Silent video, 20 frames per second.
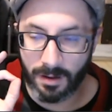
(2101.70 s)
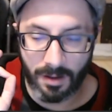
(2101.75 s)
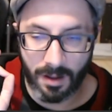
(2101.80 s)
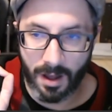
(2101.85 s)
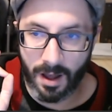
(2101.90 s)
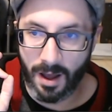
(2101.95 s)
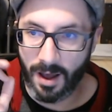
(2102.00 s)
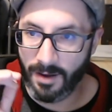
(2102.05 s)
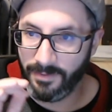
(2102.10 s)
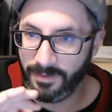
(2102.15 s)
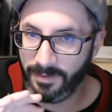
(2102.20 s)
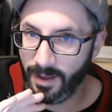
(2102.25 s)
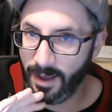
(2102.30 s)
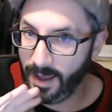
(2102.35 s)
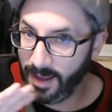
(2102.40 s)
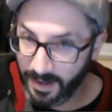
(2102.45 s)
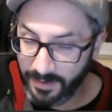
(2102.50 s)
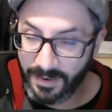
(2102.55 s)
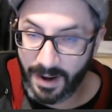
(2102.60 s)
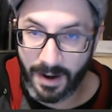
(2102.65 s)
off.
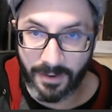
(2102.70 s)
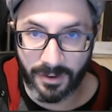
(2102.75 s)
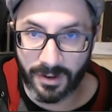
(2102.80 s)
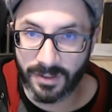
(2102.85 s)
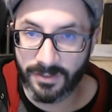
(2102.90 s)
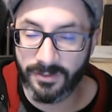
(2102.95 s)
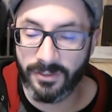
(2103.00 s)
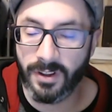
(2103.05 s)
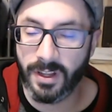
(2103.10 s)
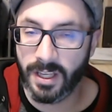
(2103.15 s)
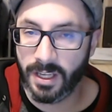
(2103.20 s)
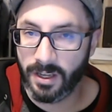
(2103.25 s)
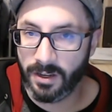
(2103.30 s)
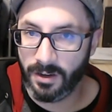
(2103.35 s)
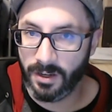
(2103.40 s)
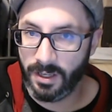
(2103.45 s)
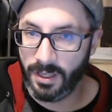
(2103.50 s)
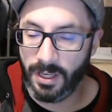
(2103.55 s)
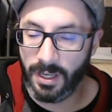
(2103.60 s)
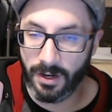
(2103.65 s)
Even after it's fully
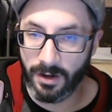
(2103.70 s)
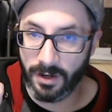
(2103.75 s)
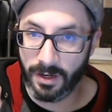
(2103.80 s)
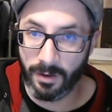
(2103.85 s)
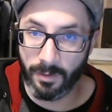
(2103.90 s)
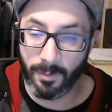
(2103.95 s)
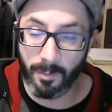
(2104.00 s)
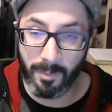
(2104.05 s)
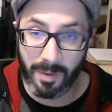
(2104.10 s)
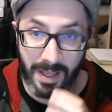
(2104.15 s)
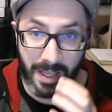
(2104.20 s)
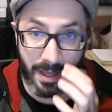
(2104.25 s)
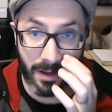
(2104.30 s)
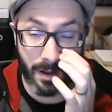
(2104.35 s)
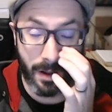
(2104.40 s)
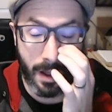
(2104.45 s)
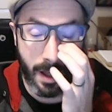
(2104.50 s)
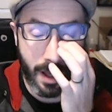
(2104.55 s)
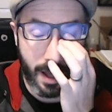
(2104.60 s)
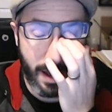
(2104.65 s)
cured, it will peel
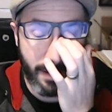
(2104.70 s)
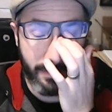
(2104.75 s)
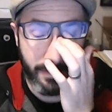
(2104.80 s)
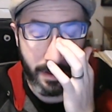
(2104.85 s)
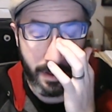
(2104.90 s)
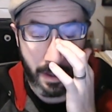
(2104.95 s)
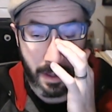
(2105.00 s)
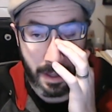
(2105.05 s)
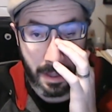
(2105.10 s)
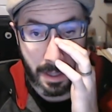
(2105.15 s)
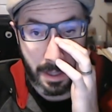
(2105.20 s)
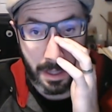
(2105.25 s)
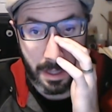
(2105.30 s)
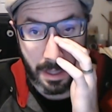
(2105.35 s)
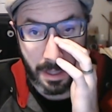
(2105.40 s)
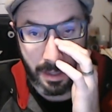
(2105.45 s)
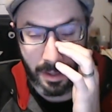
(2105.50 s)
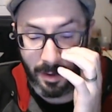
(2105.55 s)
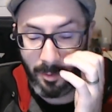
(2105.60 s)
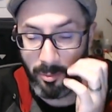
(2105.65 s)
off
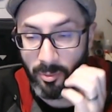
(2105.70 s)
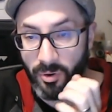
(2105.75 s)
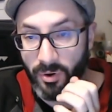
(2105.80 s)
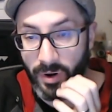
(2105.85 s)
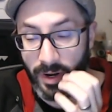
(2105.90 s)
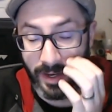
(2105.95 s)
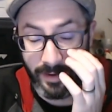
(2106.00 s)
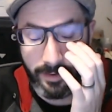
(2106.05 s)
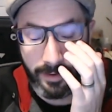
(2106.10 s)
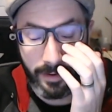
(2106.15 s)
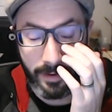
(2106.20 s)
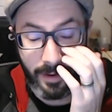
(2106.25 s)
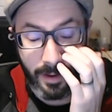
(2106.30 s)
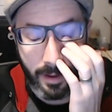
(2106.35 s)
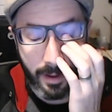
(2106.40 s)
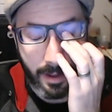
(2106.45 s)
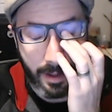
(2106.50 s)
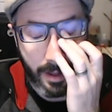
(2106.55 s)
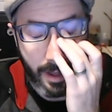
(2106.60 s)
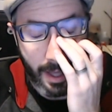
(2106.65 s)
the print.
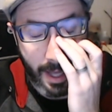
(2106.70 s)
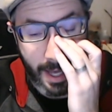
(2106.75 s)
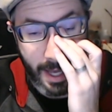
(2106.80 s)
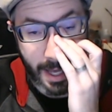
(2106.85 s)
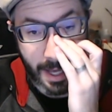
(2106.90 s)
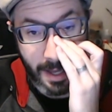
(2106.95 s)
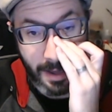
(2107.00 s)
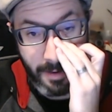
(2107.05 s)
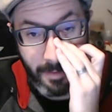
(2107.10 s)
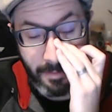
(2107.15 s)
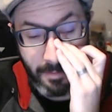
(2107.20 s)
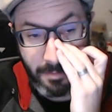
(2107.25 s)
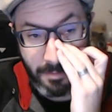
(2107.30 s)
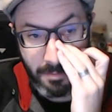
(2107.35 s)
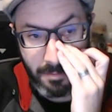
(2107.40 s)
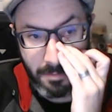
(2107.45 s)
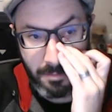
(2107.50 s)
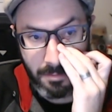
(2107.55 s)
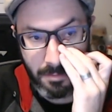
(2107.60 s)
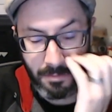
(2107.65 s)
So
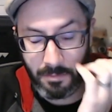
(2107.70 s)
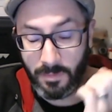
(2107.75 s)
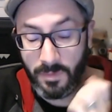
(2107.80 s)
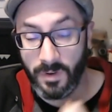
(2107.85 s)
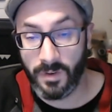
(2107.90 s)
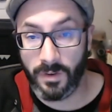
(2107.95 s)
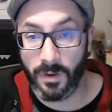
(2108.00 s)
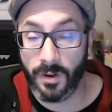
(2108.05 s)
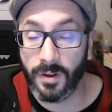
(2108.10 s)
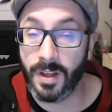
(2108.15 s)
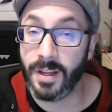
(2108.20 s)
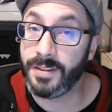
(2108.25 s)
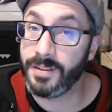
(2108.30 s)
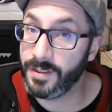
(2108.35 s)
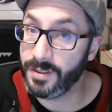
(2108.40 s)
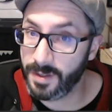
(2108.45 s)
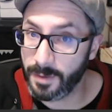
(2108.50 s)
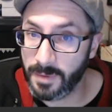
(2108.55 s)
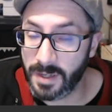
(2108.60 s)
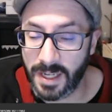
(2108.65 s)
that's
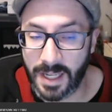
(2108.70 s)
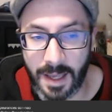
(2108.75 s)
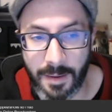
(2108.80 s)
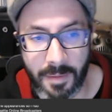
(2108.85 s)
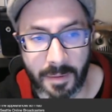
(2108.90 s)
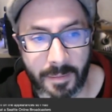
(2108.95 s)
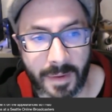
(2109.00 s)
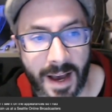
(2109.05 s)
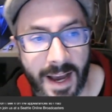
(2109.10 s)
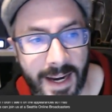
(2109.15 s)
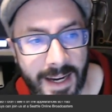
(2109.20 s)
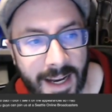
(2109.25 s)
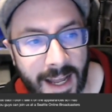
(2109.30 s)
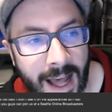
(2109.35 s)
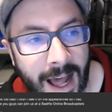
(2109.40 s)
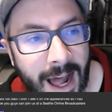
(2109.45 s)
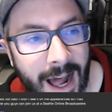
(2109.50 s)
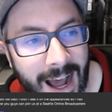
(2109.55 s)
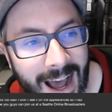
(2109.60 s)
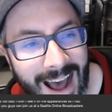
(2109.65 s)
just something to keep in mind.
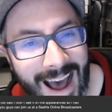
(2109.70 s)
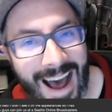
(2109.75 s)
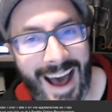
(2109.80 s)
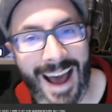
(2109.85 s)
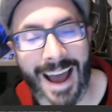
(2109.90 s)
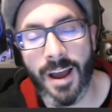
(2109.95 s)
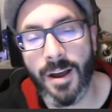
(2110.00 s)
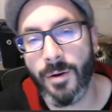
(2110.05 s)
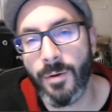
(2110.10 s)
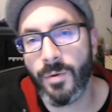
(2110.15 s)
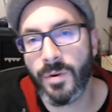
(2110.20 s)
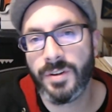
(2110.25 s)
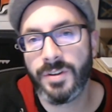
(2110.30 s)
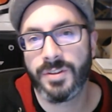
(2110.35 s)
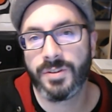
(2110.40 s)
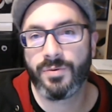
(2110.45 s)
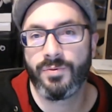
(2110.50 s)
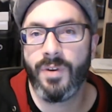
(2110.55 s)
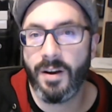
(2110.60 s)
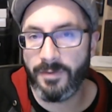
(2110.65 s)
I would
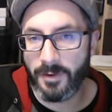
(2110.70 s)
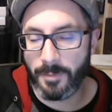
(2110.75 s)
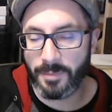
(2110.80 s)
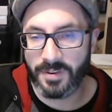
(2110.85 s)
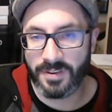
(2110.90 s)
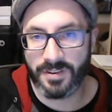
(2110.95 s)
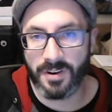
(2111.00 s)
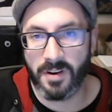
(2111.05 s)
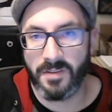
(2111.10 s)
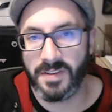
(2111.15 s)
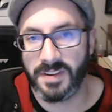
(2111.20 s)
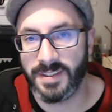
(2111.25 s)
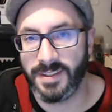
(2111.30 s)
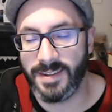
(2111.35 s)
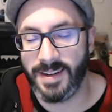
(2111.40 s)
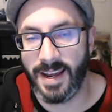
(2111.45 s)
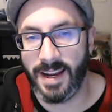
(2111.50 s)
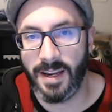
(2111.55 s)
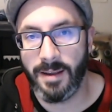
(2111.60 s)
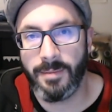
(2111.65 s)
just rough up the surface a
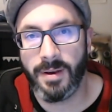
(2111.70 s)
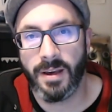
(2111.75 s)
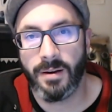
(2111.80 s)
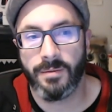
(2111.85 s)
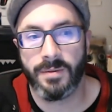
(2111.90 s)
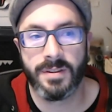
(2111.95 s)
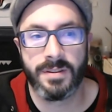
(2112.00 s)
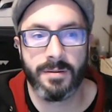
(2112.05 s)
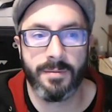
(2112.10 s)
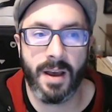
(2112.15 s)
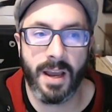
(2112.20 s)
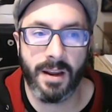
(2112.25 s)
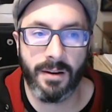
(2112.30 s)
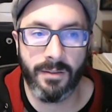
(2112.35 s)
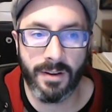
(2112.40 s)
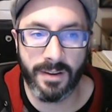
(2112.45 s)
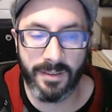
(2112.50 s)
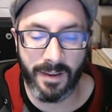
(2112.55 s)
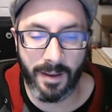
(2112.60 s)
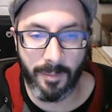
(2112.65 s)
tiny bit with some high
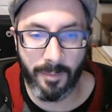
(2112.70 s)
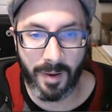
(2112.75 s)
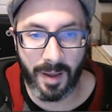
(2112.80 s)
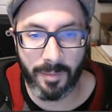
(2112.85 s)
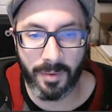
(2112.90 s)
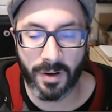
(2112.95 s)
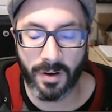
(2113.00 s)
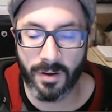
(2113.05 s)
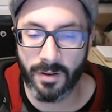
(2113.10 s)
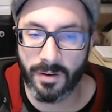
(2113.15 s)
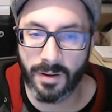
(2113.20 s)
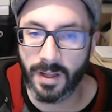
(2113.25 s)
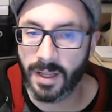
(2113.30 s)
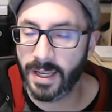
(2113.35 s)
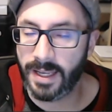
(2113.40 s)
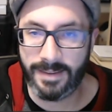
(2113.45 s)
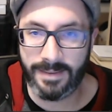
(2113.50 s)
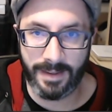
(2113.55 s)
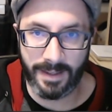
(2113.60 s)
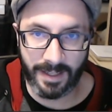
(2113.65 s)
grit sandpaper, or like
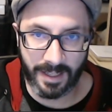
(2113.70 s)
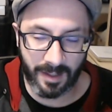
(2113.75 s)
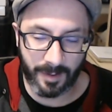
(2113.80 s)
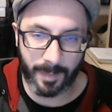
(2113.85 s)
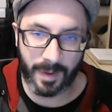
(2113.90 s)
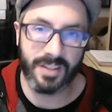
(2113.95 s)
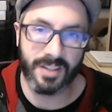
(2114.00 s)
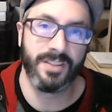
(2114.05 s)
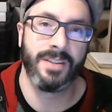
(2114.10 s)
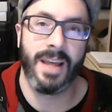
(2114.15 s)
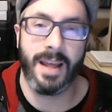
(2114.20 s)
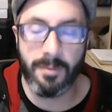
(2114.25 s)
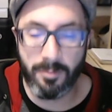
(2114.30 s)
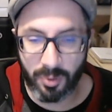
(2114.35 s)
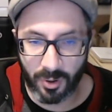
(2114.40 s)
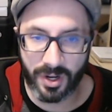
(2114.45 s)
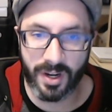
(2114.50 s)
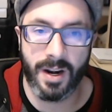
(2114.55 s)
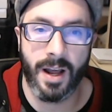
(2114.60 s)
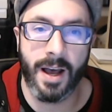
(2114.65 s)
a sanding sponge, then
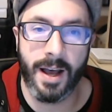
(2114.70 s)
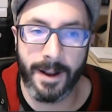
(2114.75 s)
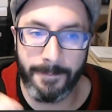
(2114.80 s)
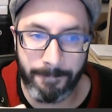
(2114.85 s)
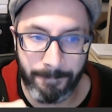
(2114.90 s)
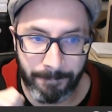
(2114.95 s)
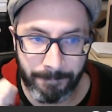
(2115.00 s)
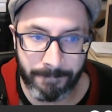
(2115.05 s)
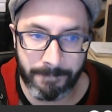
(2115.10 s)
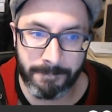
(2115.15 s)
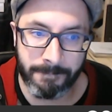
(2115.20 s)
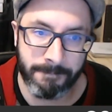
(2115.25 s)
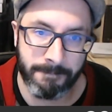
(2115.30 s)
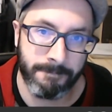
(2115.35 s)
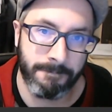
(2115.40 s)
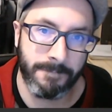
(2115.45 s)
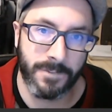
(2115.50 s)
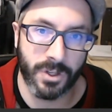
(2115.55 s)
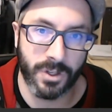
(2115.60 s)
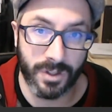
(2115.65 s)
put it on
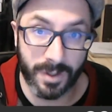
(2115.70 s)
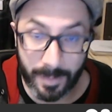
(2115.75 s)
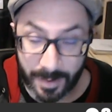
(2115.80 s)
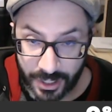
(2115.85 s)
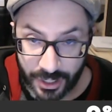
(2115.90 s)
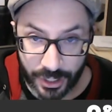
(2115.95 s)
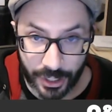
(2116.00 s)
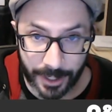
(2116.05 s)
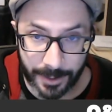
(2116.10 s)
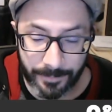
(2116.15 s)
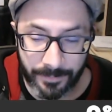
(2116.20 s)
just to be sure,